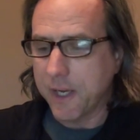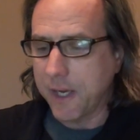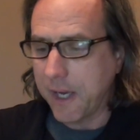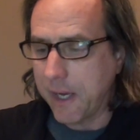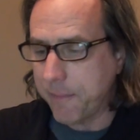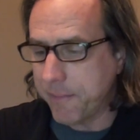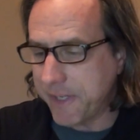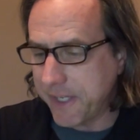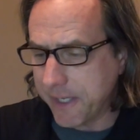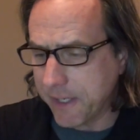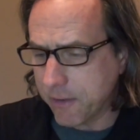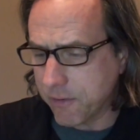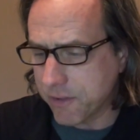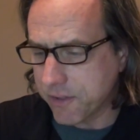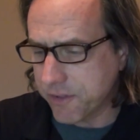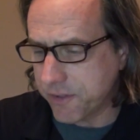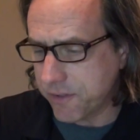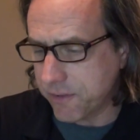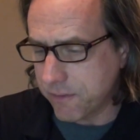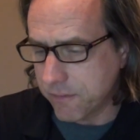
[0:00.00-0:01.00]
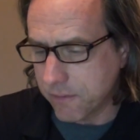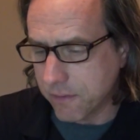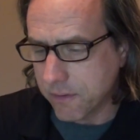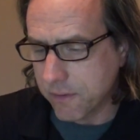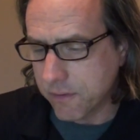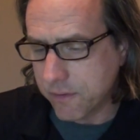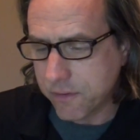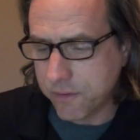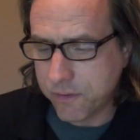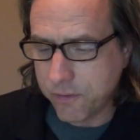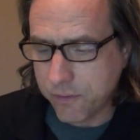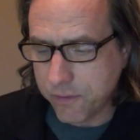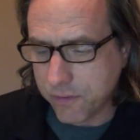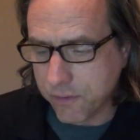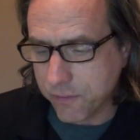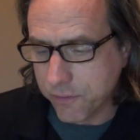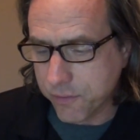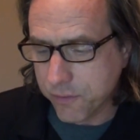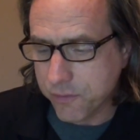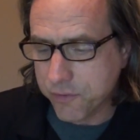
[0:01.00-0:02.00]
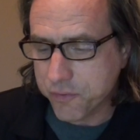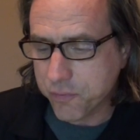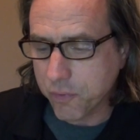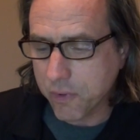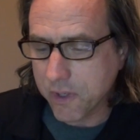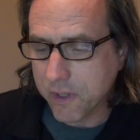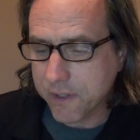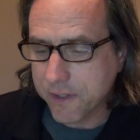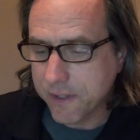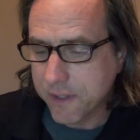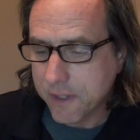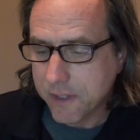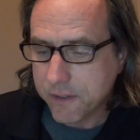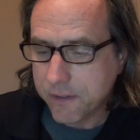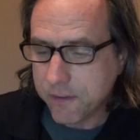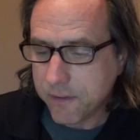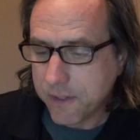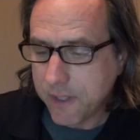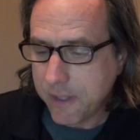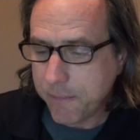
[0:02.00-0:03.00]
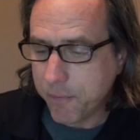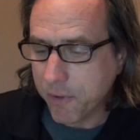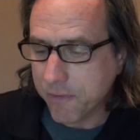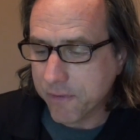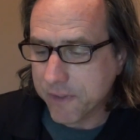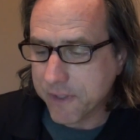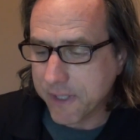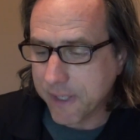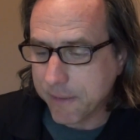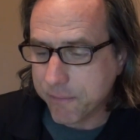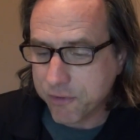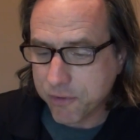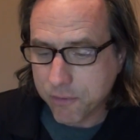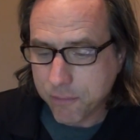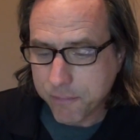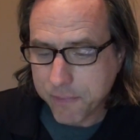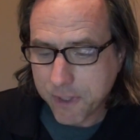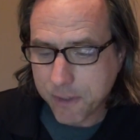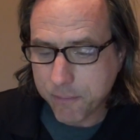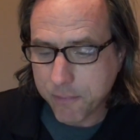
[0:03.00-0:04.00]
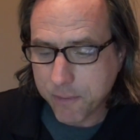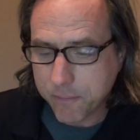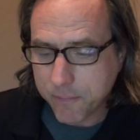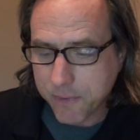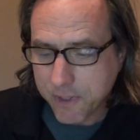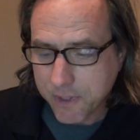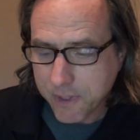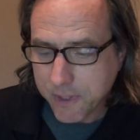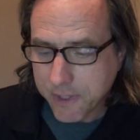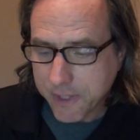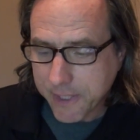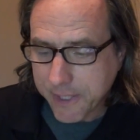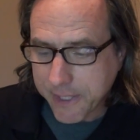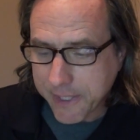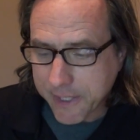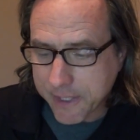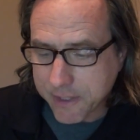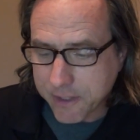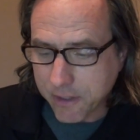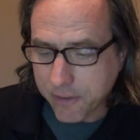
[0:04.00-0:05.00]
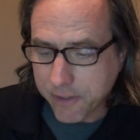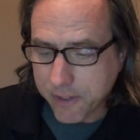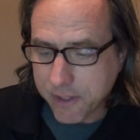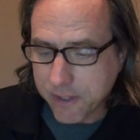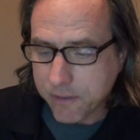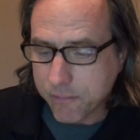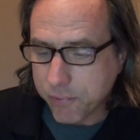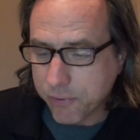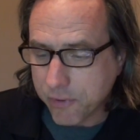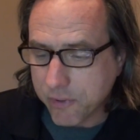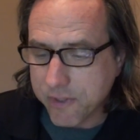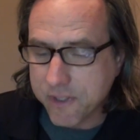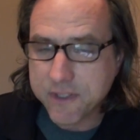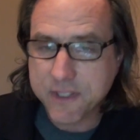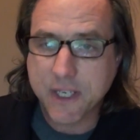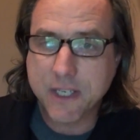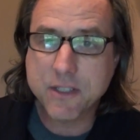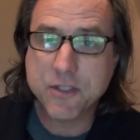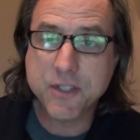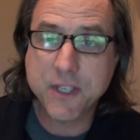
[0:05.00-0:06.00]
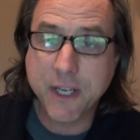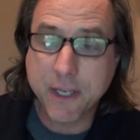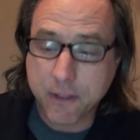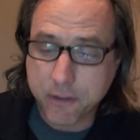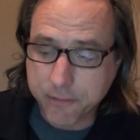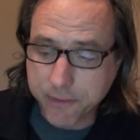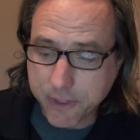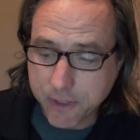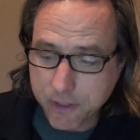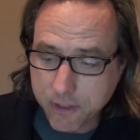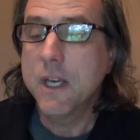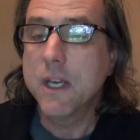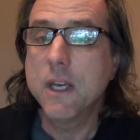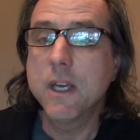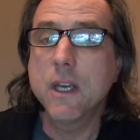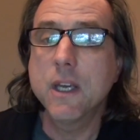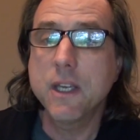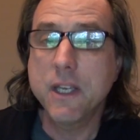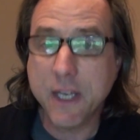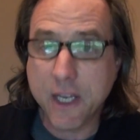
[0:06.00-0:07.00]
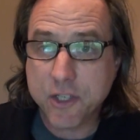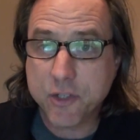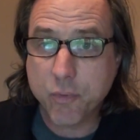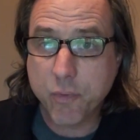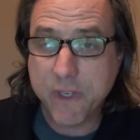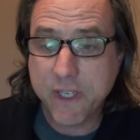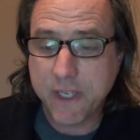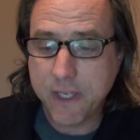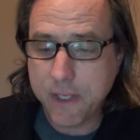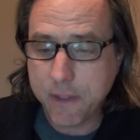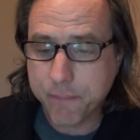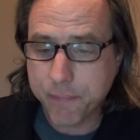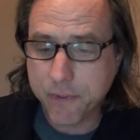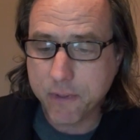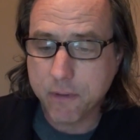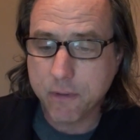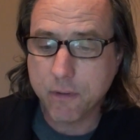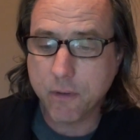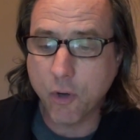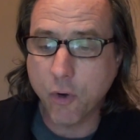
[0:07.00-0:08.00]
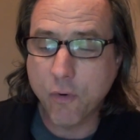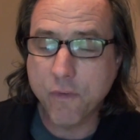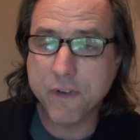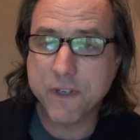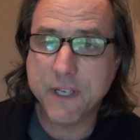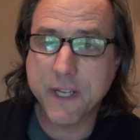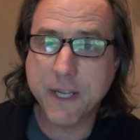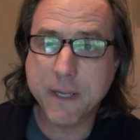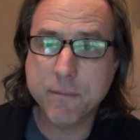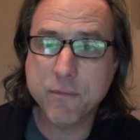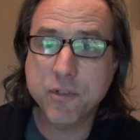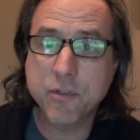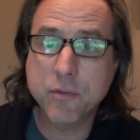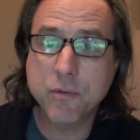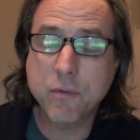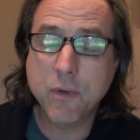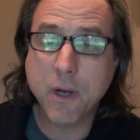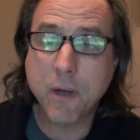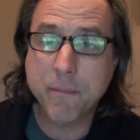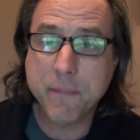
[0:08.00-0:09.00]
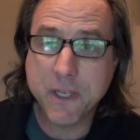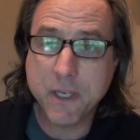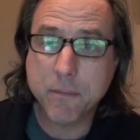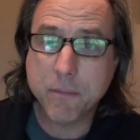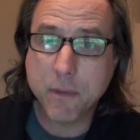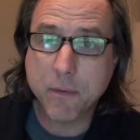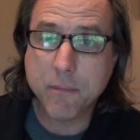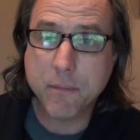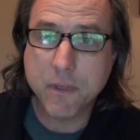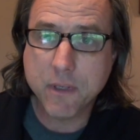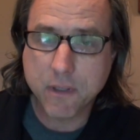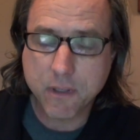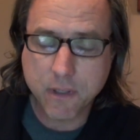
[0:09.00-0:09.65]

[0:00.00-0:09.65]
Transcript: How many hours do the crews work? Do you keep overtime to a minimum? And are any employees on salary? Yes, we keep overtime to a minimum.